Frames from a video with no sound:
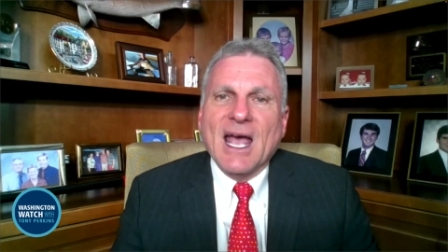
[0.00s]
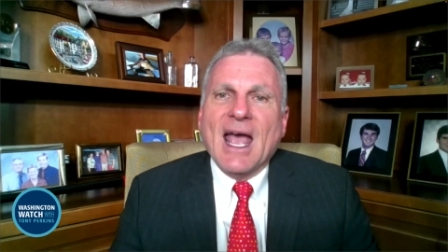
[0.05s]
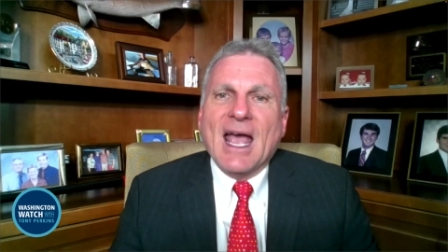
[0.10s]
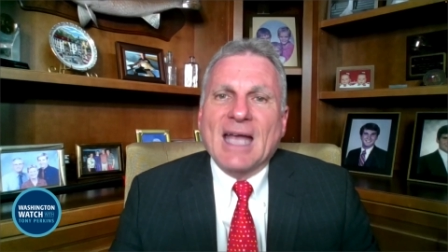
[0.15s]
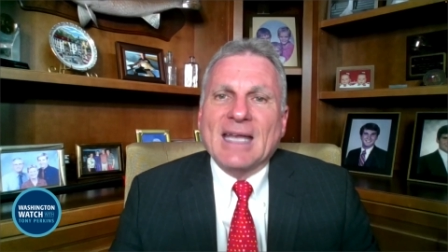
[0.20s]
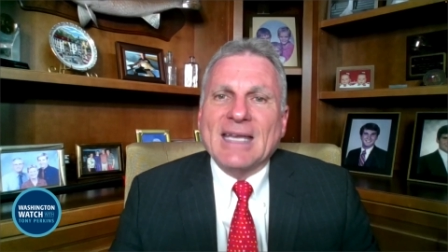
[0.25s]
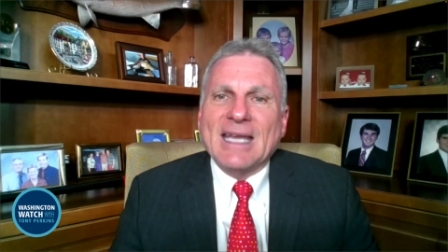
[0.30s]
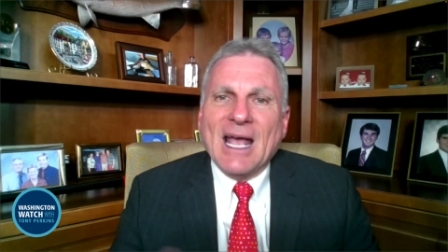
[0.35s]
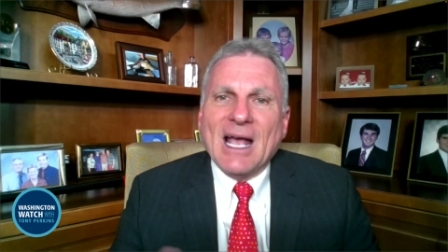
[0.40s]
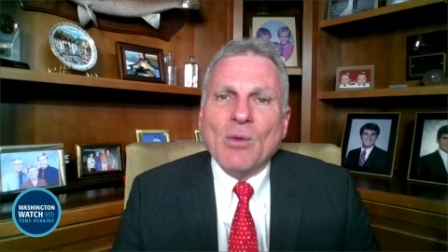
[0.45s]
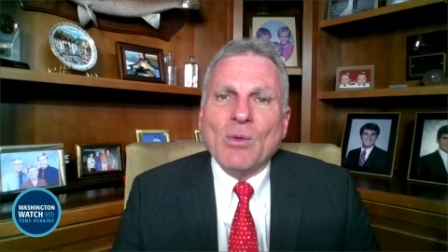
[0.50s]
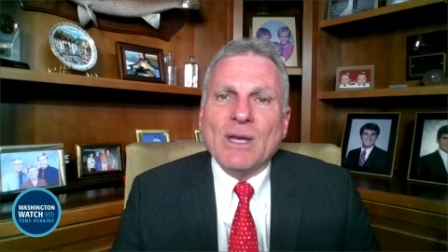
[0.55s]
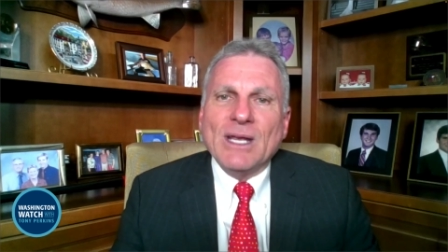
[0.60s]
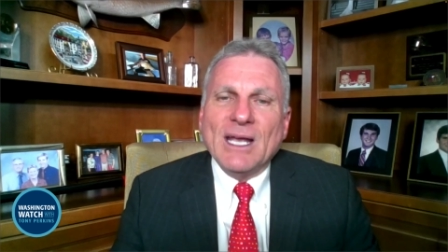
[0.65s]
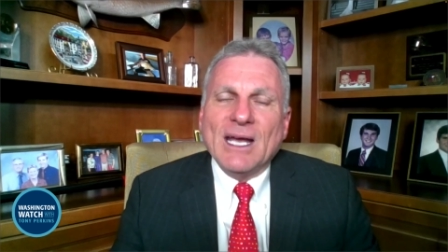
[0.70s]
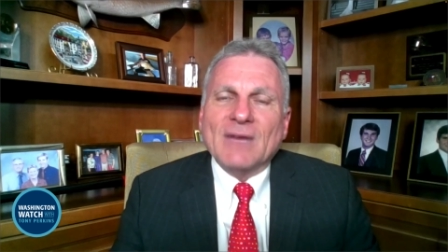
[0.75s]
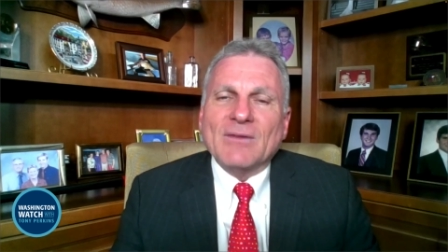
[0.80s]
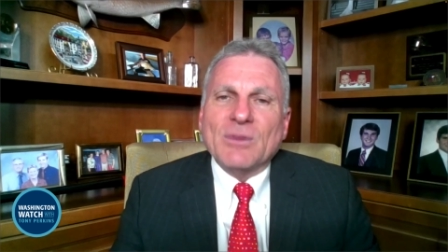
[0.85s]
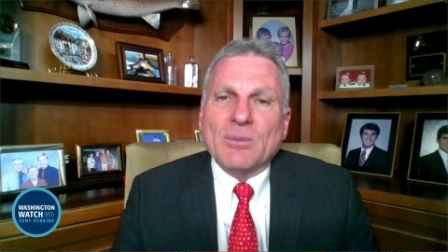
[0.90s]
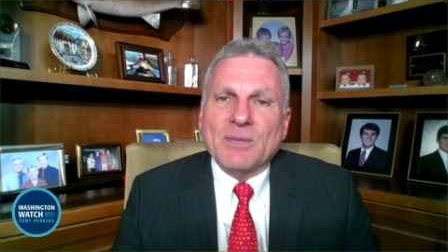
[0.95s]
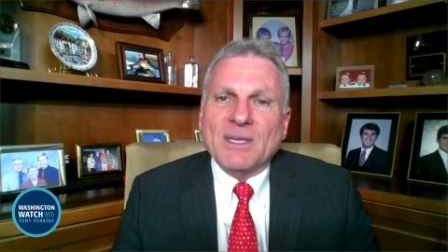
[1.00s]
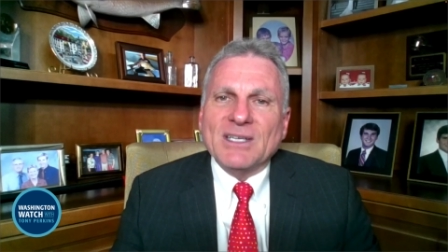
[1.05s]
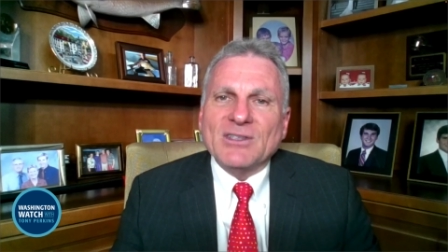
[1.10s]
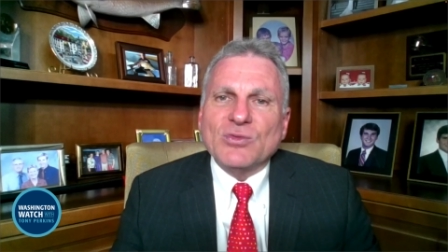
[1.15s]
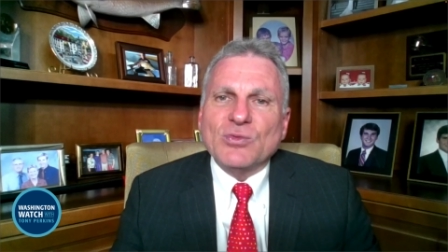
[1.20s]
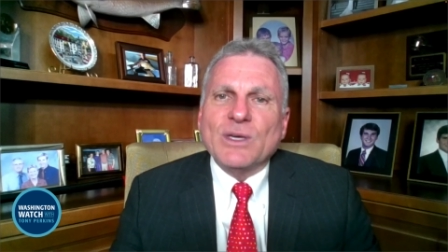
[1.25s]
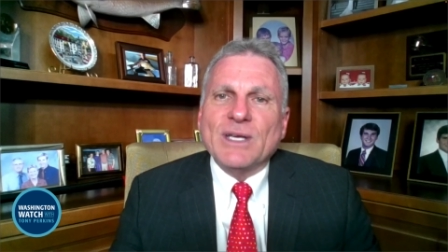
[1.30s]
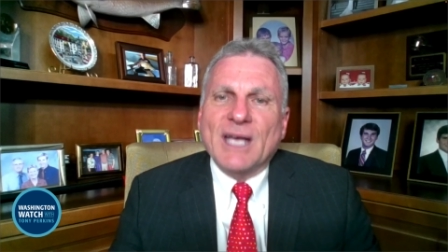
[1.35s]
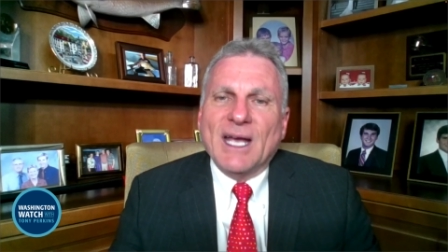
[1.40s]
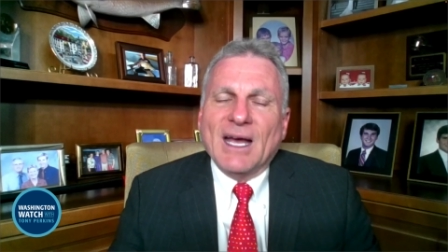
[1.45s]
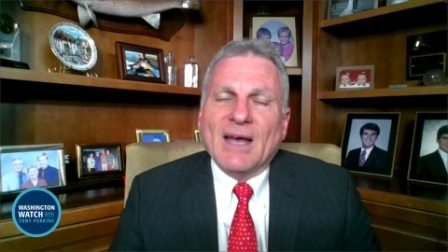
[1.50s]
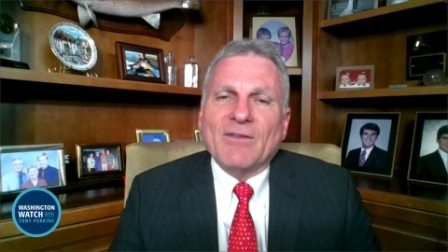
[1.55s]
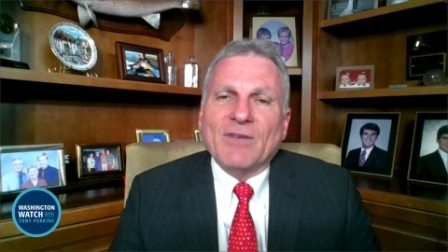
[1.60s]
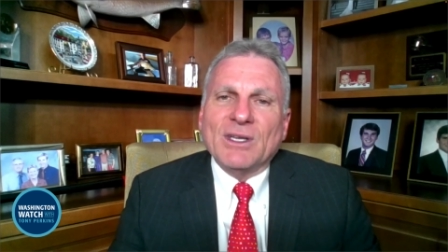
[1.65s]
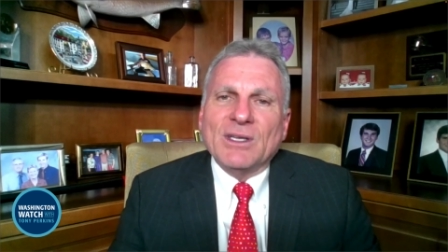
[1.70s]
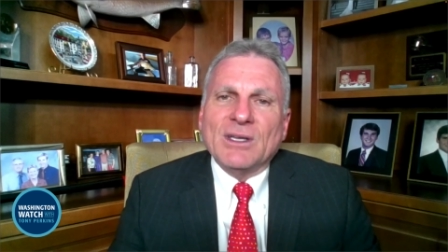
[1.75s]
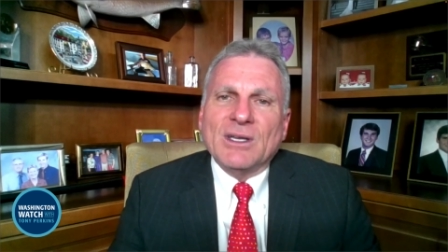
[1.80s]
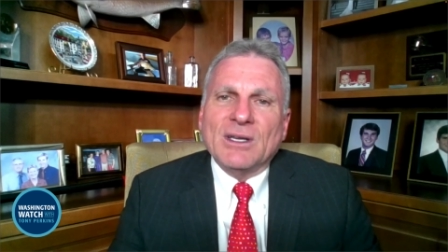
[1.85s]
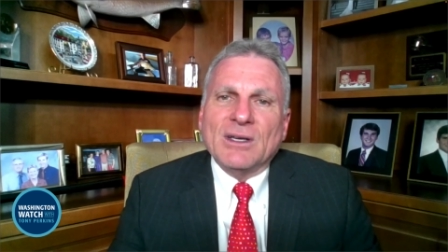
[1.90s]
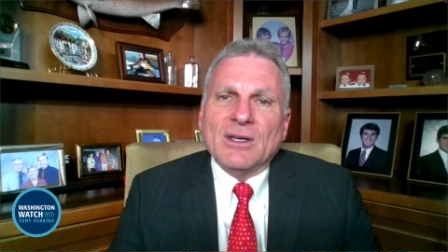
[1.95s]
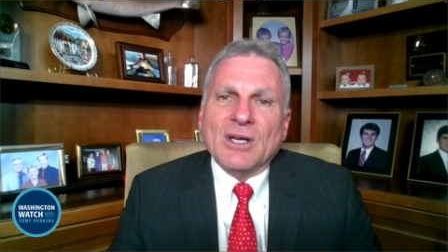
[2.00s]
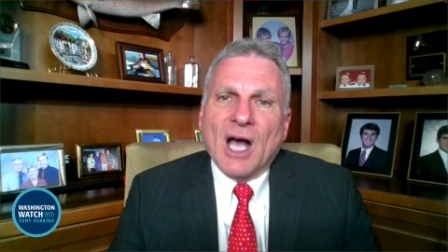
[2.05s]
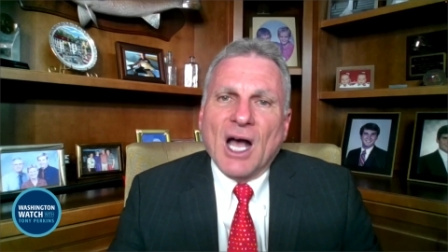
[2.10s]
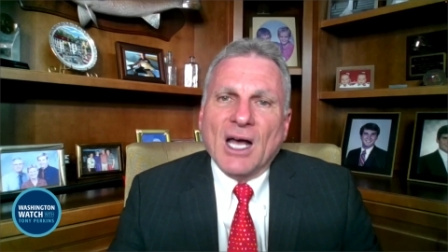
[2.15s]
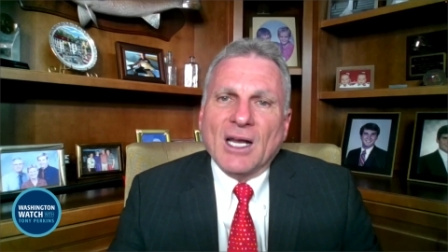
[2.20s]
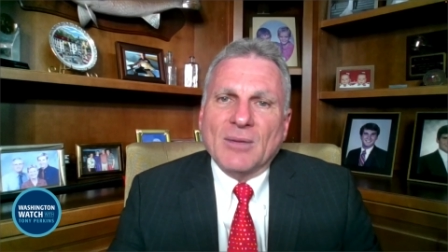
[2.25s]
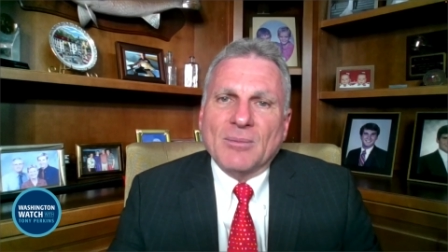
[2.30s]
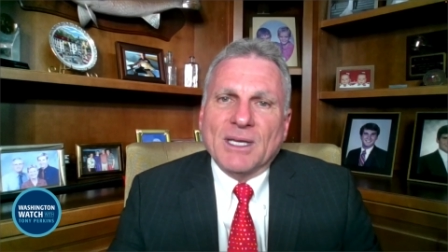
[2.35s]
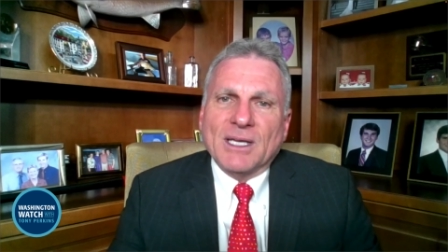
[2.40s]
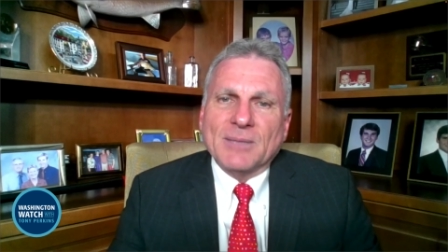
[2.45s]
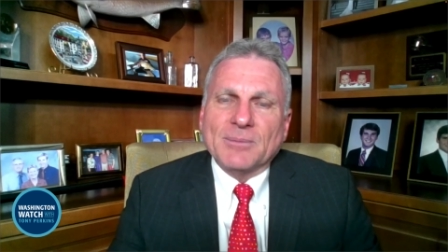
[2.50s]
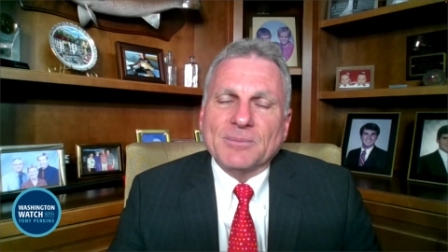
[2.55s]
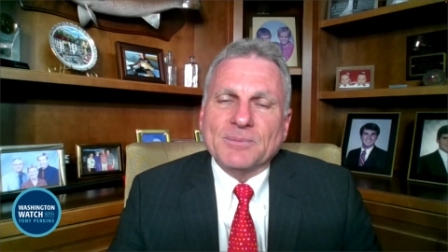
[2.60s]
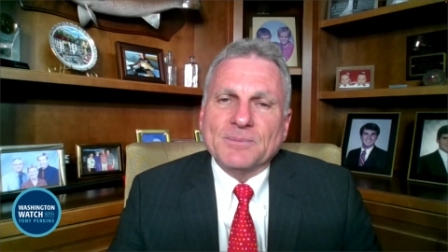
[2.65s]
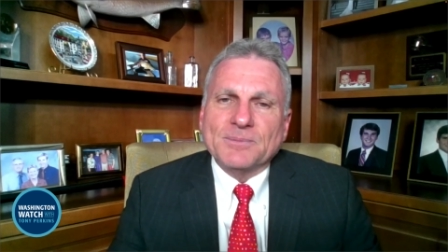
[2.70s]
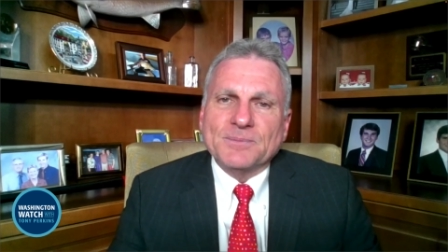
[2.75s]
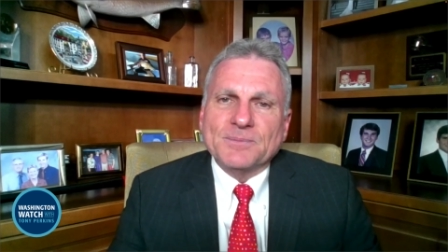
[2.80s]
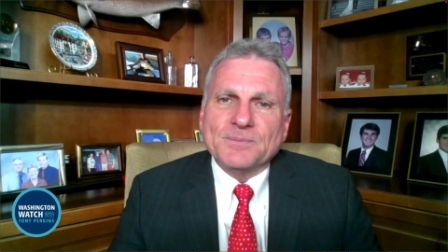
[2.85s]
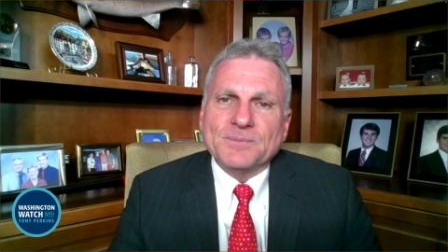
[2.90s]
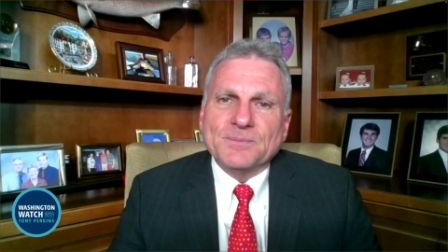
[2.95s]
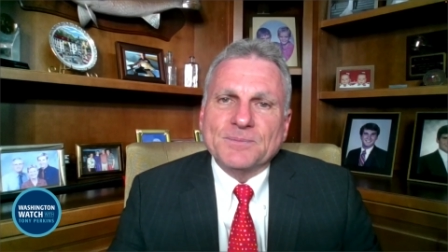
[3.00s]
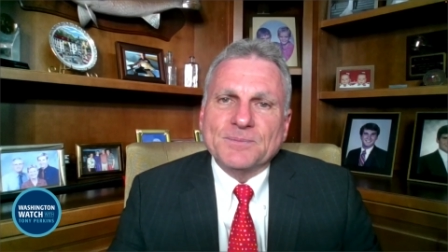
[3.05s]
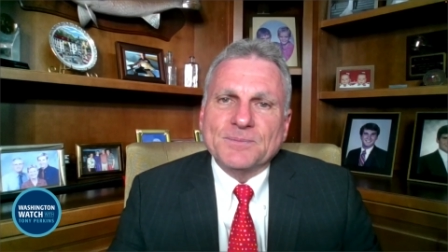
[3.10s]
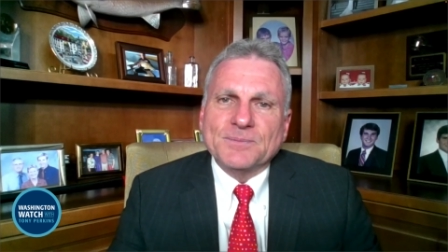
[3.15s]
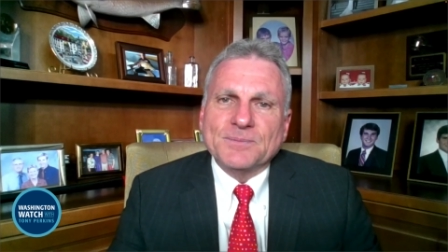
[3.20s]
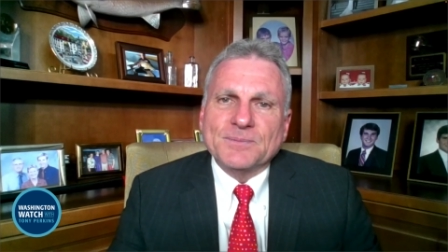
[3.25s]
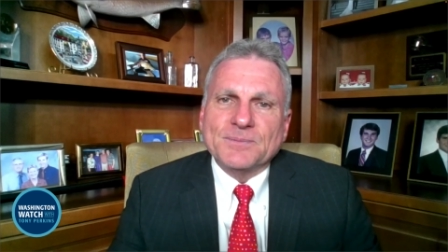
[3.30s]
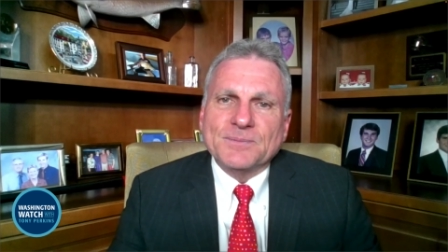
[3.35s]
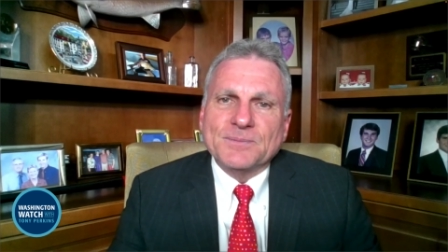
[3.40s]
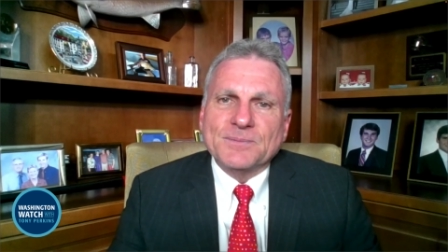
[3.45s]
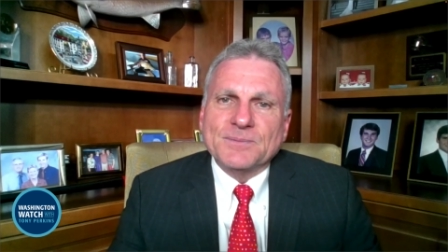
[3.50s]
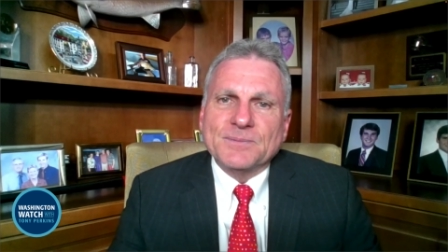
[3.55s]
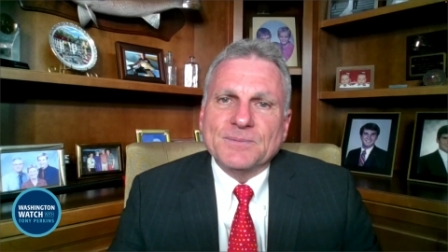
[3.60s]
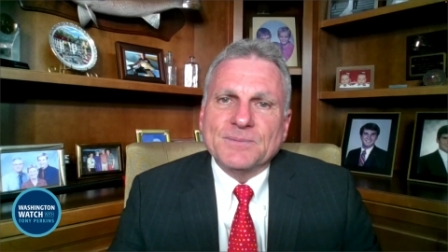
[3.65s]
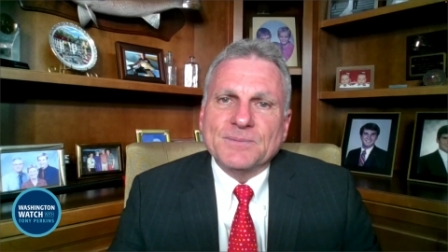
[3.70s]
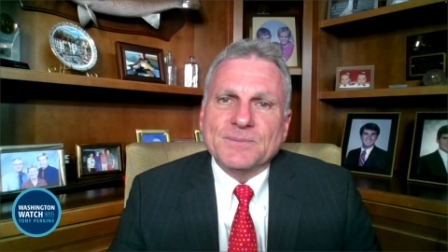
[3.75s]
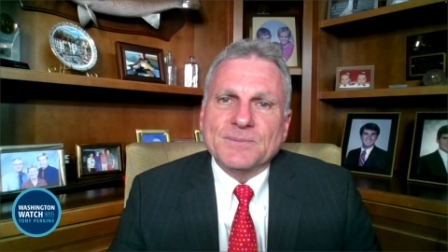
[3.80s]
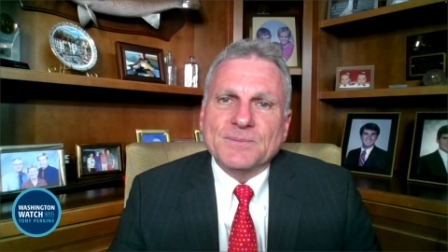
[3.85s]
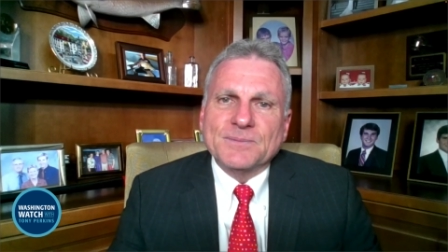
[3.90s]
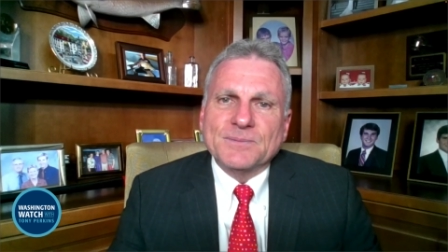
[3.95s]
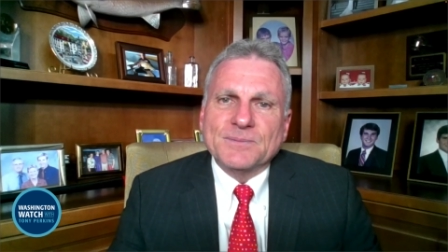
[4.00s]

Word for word: and now we have the mess we have in the economy. It's